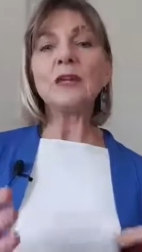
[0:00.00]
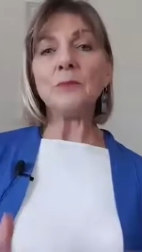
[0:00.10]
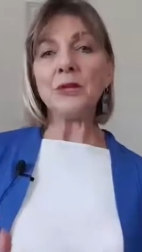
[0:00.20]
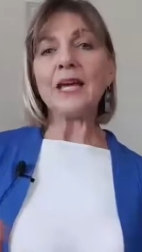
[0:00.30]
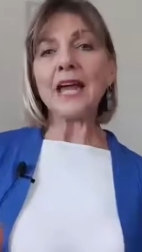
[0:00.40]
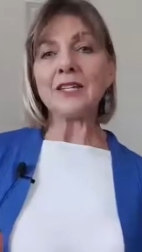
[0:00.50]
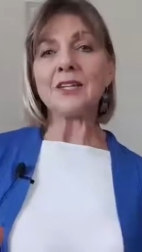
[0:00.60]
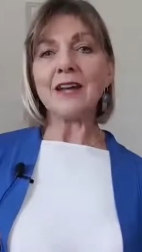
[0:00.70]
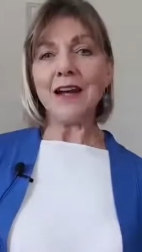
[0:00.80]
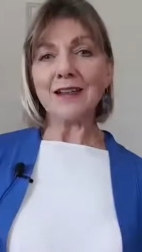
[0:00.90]

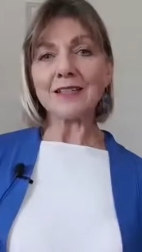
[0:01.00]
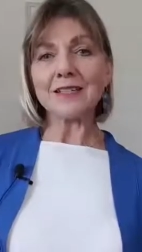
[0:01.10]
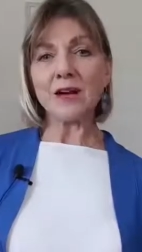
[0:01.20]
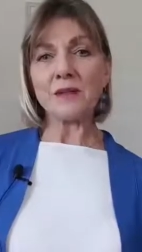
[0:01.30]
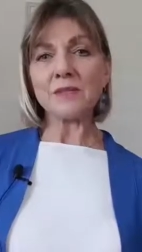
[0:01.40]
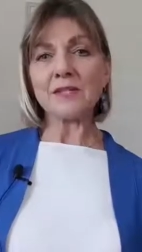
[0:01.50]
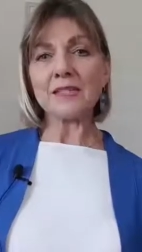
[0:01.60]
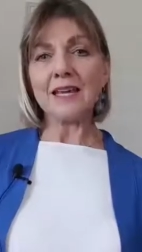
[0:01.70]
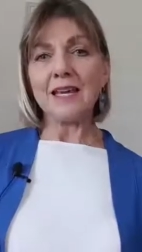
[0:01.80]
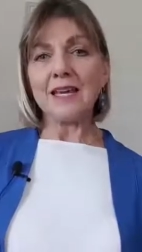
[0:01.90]
communication
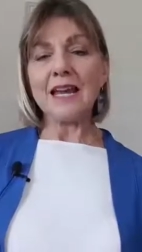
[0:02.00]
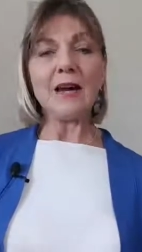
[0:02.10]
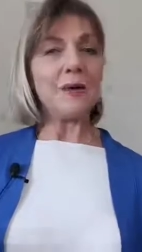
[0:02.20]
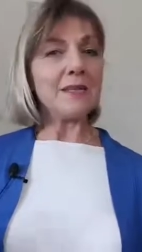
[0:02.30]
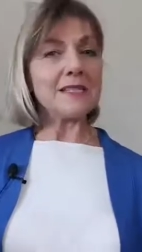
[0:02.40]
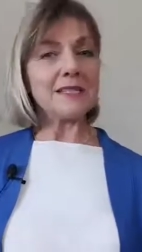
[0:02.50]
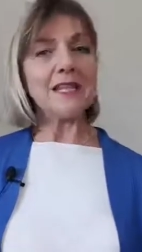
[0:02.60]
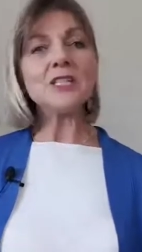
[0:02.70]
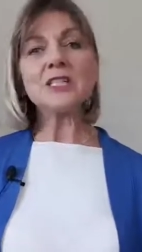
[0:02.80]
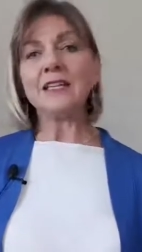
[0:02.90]
archetypes. Now,
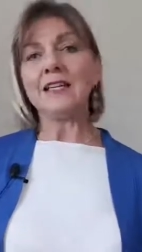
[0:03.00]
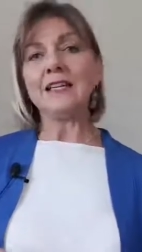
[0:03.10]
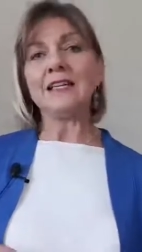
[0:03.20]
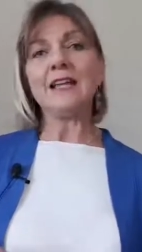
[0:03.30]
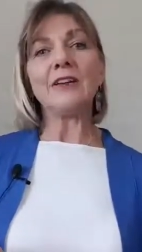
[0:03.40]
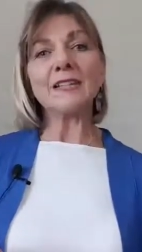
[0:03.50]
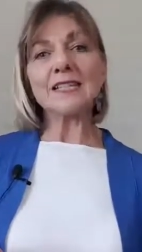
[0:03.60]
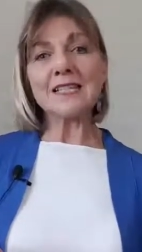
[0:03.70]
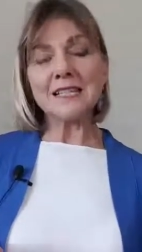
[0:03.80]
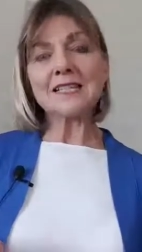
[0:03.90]
essentially, there
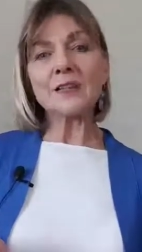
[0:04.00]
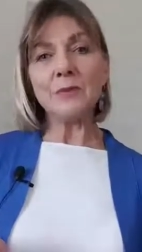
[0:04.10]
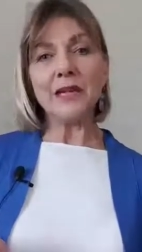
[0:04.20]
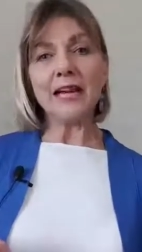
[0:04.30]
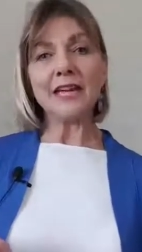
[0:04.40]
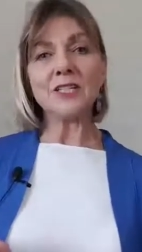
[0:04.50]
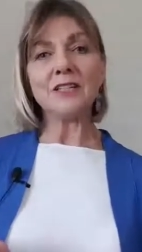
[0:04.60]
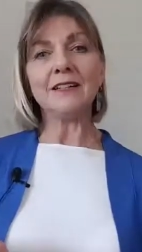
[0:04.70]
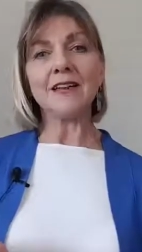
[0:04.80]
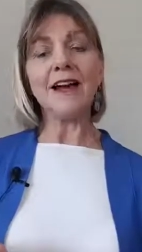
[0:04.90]
are 6
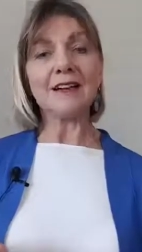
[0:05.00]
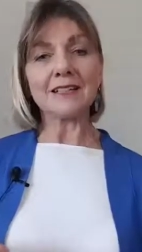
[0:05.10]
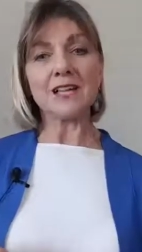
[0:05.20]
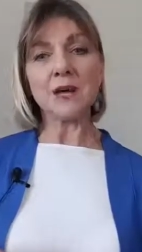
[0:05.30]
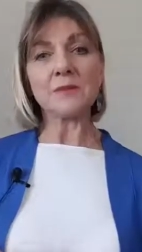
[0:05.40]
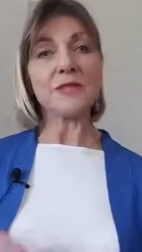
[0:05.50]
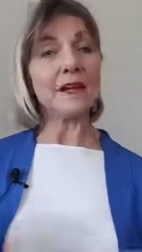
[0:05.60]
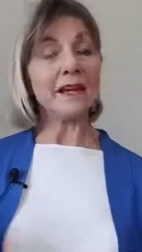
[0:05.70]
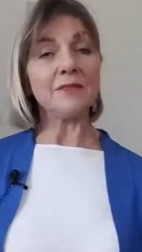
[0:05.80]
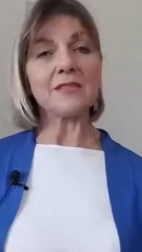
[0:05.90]
communication archetypes
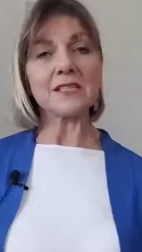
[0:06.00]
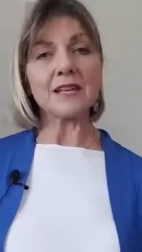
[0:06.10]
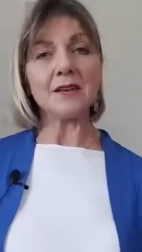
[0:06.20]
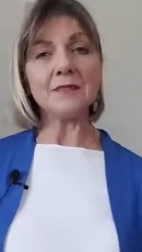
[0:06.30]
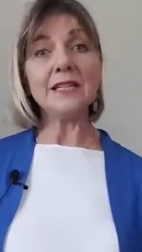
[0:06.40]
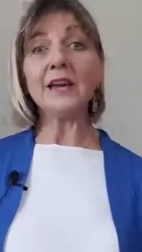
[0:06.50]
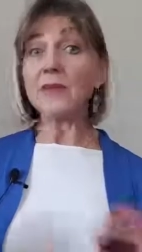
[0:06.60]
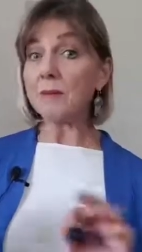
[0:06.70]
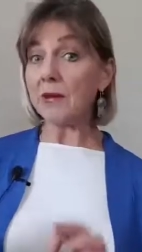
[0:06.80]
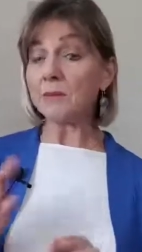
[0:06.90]
that I have discovered.
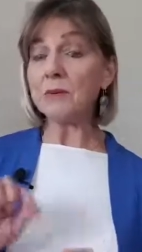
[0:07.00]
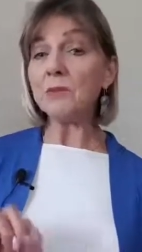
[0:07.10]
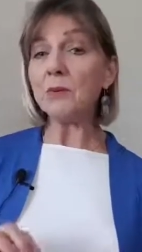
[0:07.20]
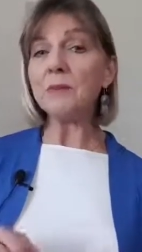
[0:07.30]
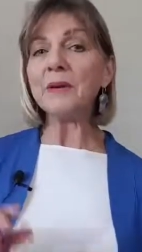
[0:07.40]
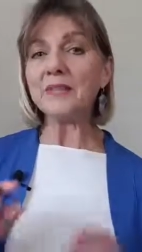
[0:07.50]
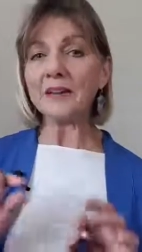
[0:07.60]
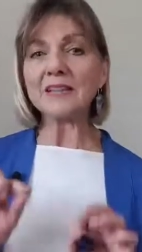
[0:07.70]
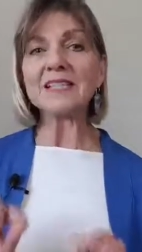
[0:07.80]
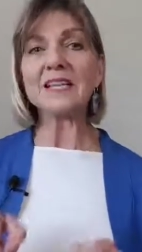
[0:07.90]
Now, there might be more, but
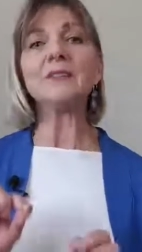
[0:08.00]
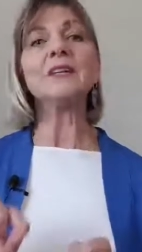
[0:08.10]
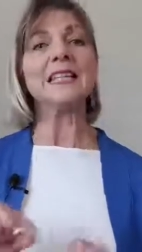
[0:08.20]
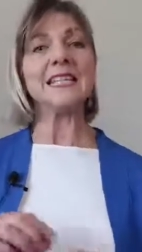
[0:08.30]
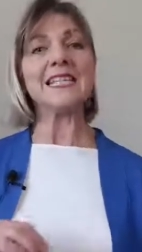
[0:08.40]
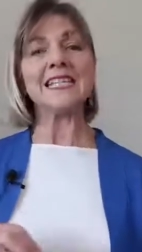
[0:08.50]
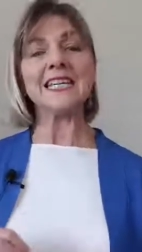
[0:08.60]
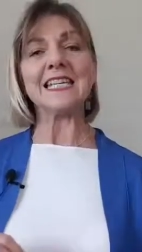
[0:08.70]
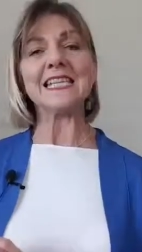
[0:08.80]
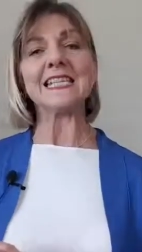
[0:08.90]
there are definitely
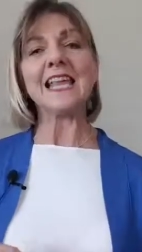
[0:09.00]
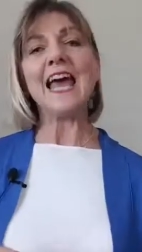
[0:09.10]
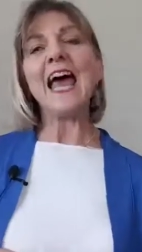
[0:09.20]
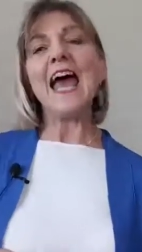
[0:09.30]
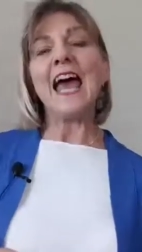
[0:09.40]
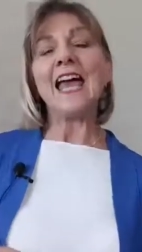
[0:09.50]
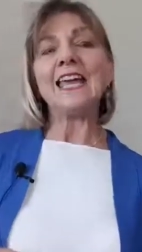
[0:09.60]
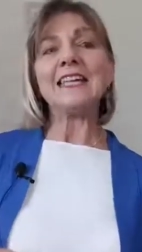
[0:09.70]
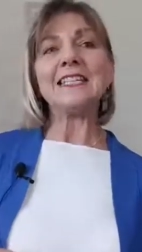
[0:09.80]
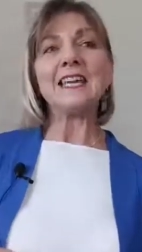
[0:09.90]
6.
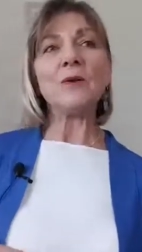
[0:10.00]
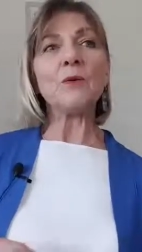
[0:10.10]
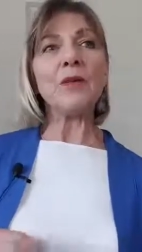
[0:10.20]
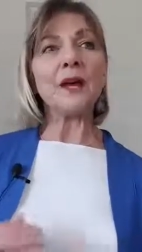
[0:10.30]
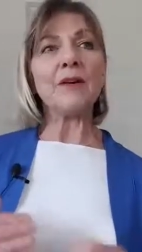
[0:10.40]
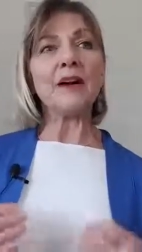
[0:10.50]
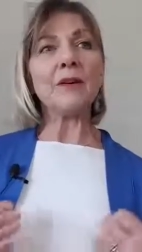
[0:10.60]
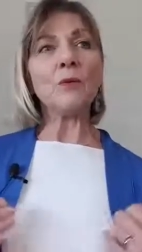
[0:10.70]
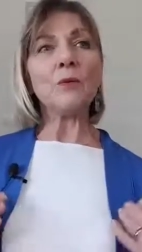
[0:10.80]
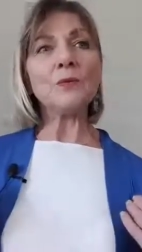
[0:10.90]
And there are